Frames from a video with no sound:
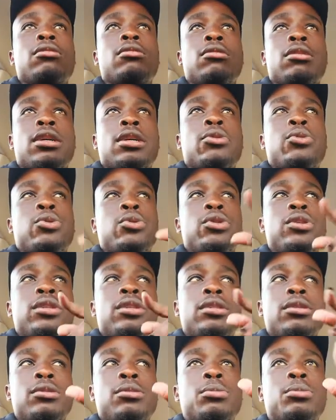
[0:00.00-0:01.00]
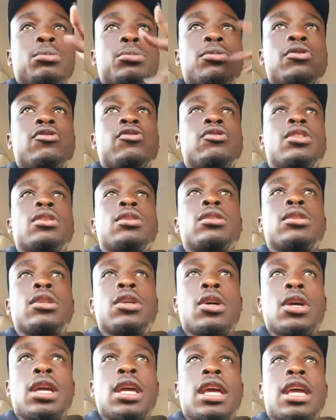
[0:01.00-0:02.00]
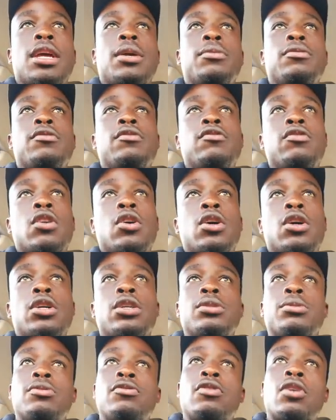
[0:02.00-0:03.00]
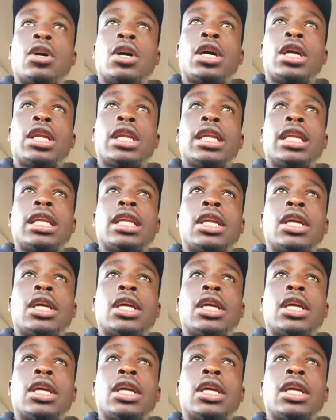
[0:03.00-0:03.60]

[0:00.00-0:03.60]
and then we moved. Okay, moved on.